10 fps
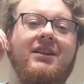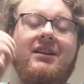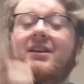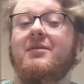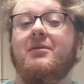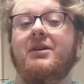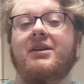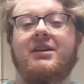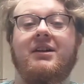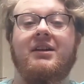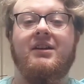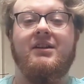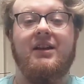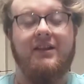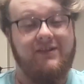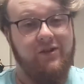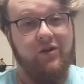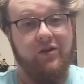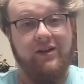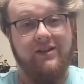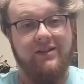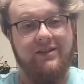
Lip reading: And either way, it's not great.